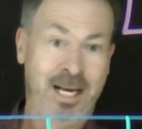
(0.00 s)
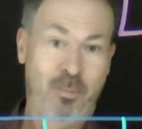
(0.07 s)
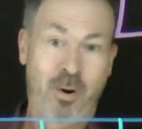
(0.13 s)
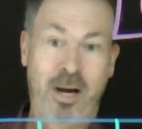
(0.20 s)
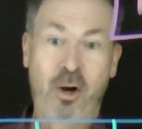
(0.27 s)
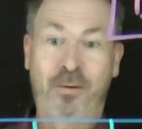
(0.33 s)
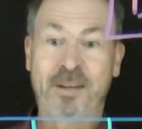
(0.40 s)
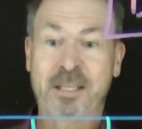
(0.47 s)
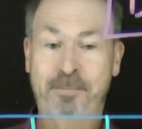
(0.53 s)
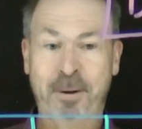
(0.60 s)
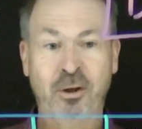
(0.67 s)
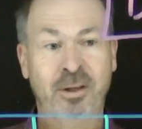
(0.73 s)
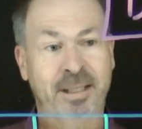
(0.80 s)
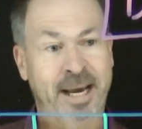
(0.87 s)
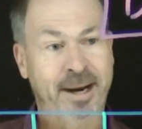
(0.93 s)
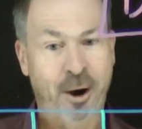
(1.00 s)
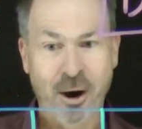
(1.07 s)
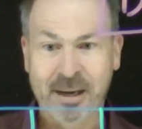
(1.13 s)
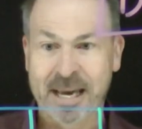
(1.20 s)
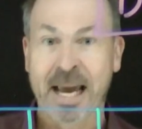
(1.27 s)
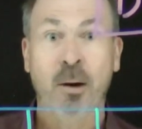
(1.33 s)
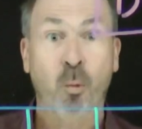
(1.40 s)
Well, I look at this picture and say,
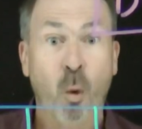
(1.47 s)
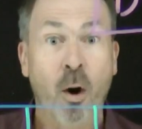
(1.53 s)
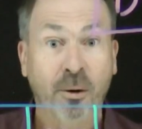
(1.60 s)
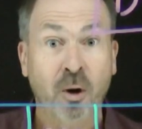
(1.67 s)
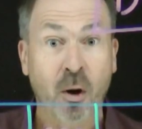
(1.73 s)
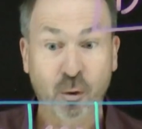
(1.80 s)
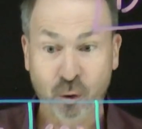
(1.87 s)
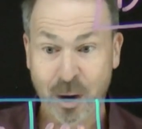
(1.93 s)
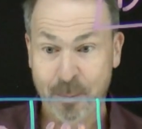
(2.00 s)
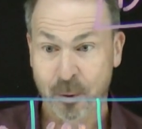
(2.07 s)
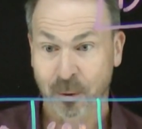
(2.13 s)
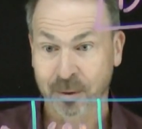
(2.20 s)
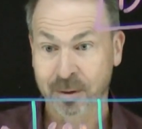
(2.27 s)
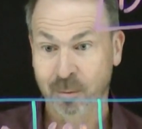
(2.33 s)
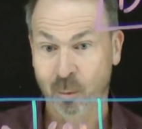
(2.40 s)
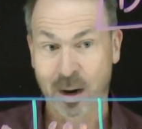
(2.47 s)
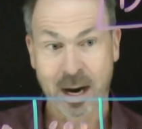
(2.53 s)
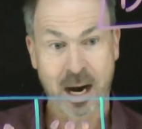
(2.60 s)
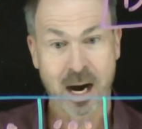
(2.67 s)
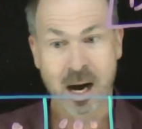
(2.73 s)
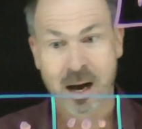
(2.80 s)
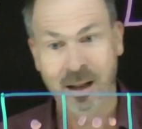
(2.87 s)
okay, what got tripled?
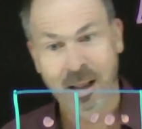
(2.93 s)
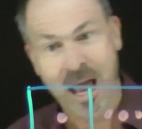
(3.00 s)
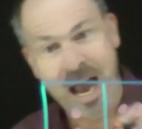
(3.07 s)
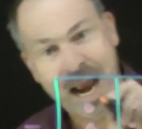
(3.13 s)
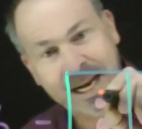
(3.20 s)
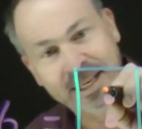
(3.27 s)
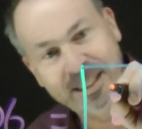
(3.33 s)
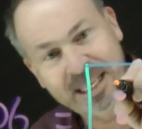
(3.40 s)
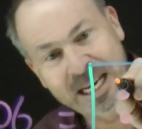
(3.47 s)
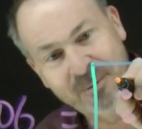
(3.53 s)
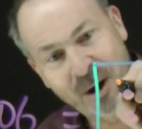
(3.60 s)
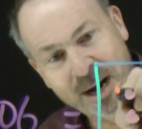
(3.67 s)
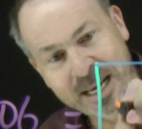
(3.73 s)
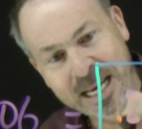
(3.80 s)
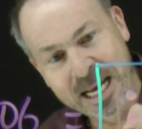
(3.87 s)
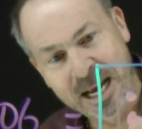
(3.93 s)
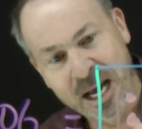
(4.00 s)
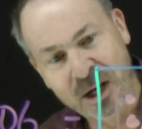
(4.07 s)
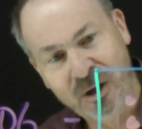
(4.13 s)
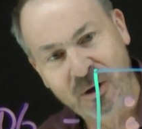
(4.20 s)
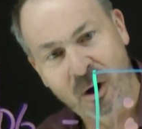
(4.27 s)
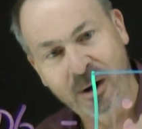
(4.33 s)
Well, I can see right here,
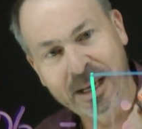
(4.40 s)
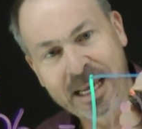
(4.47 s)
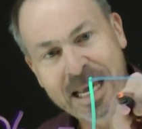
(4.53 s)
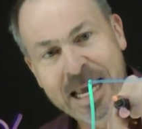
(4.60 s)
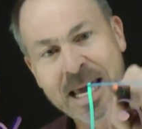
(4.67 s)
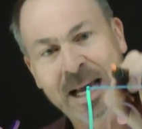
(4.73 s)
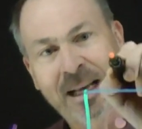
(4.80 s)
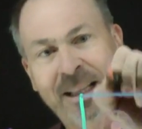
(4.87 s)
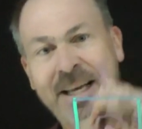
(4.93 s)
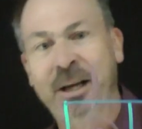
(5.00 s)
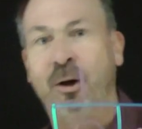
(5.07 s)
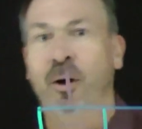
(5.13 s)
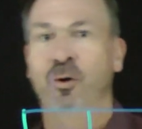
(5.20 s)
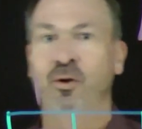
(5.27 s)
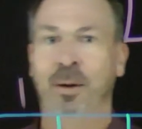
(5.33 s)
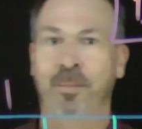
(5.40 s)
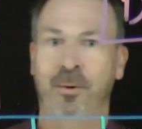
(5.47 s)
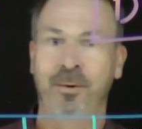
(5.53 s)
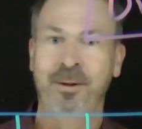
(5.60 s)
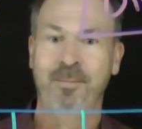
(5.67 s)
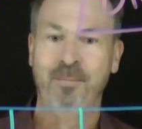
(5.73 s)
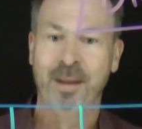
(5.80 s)
a dot here clearly got
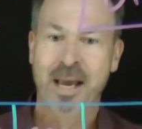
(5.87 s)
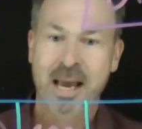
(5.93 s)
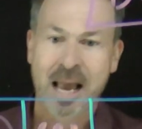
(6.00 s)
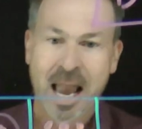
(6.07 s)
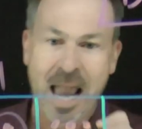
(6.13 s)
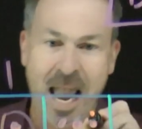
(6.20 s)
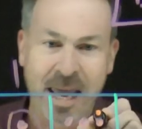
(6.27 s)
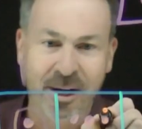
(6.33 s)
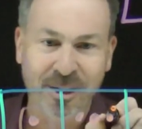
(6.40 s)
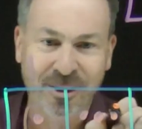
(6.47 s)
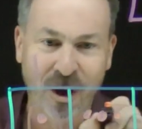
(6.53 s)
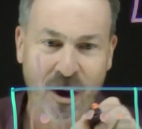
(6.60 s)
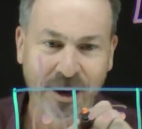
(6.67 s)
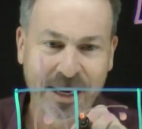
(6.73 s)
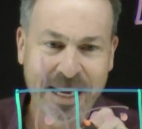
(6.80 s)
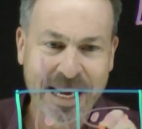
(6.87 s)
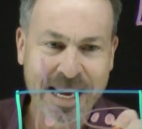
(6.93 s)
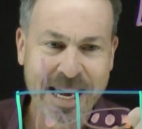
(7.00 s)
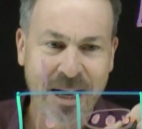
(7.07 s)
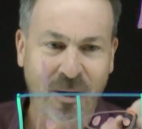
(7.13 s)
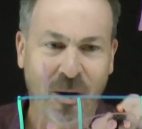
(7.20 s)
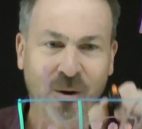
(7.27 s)
tripled, and a dot
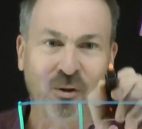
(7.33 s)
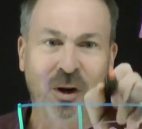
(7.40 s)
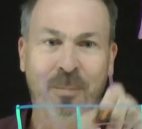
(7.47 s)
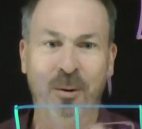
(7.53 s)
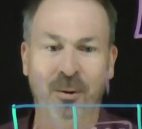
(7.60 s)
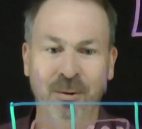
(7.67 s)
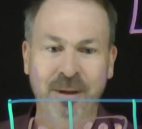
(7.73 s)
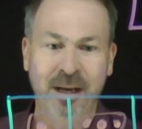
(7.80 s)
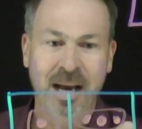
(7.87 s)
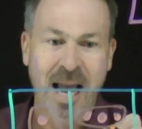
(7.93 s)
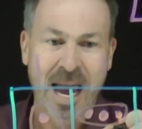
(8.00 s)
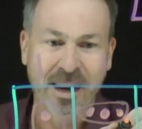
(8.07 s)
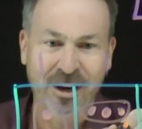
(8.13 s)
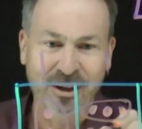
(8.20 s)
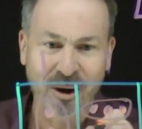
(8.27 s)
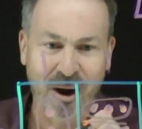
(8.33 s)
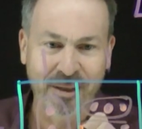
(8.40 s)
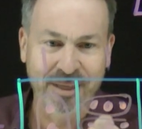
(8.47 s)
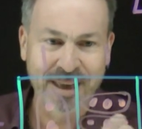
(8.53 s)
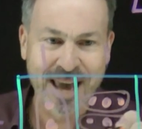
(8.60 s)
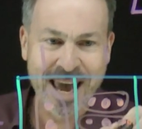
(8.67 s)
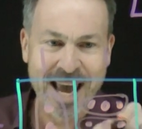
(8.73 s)
here got tripled, and a
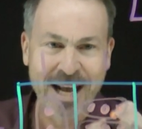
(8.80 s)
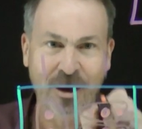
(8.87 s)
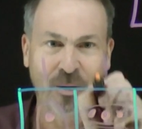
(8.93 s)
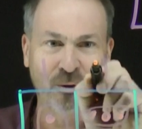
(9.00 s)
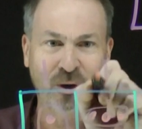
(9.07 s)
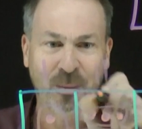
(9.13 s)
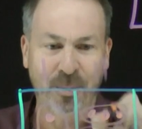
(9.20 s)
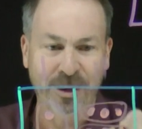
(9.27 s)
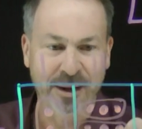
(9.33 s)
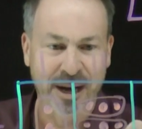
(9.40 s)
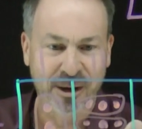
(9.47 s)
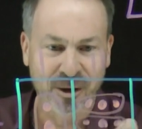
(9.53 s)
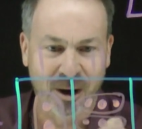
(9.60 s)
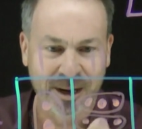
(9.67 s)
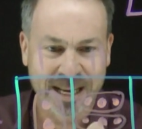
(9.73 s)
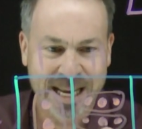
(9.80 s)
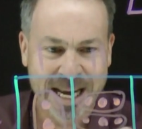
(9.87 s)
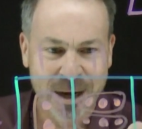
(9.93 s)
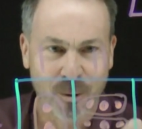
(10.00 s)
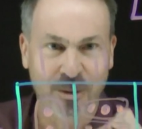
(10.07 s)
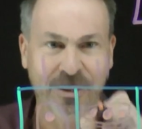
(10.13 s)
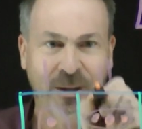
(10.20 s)
dot there got tripled, and a dot
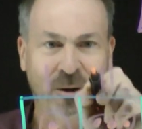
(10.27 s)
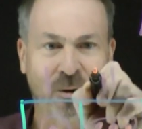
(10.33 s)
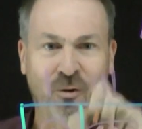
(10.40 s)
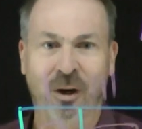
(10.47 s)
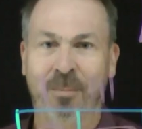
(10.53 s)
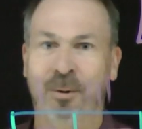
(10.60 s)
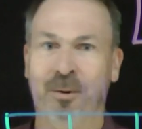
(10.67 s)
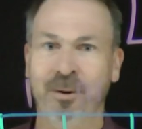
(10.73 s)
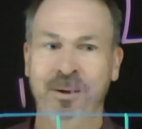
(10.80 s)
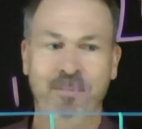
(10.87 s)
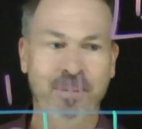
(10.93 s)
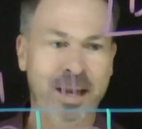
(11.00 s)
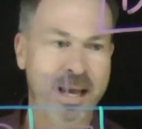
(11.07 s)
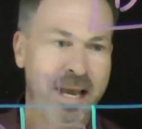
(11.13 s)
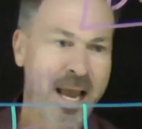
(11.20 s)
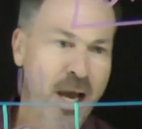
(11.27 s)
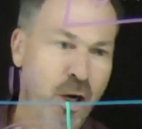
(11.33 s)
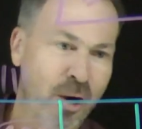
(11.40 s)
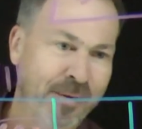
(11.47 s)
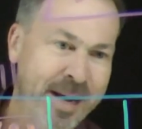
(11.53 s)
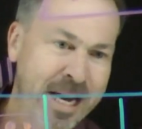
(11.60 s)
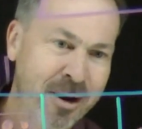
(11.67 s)
here also got tripled, and
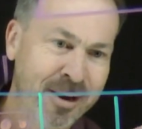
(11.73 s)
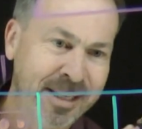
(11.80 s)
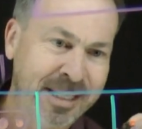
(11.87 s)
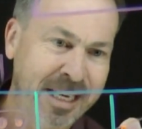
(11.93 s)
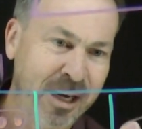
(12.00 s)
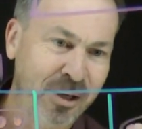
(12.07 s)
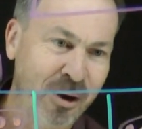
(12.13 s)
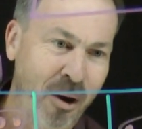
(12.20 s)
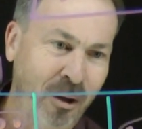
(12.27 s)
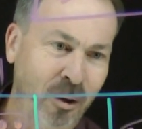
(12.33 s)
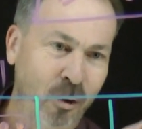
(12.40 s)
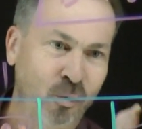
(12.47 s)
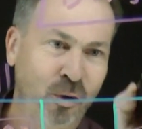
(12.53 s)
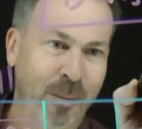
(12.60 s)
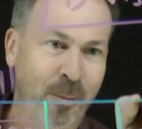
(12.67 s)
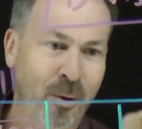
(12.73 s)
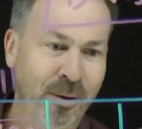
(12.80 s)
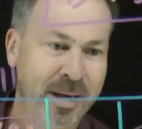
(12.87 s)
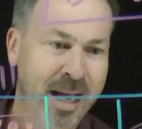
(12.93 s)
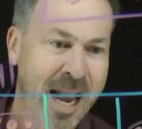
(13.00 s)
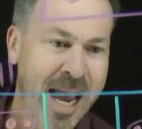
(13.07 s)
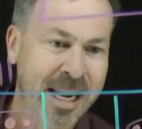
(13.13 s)
over here I see a dot got
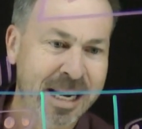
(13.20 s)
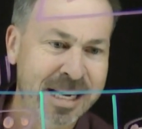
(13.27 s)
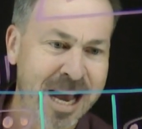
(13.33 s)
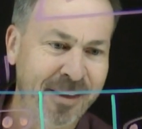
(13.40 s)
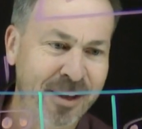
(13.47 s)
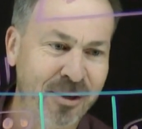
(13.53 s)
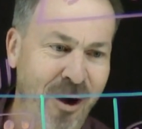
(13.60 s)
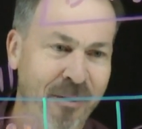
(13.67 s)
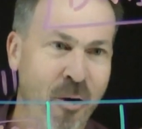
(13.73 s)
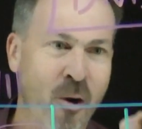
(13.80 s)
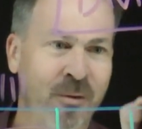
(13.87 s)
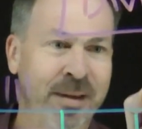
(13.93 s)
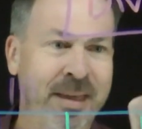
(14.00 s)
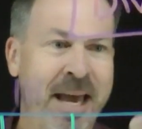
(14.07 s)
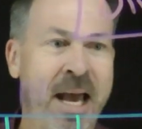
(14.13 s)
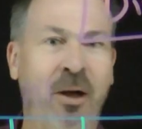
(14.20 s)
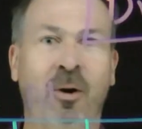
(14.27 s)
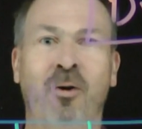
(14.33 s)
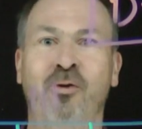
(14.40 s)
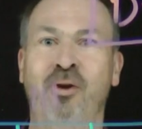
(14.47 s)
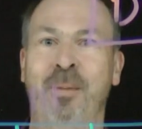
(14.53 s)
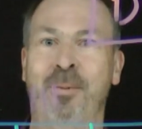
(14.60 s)
tripled, and another dot over there
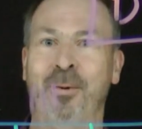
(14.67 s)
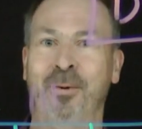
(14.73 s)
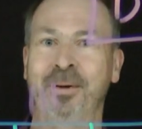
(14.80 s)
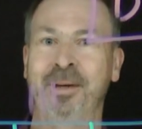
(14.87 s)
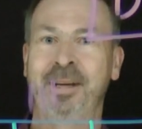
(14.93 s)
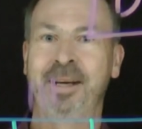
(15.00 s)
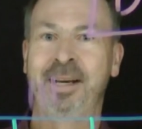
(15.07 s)
got tripled.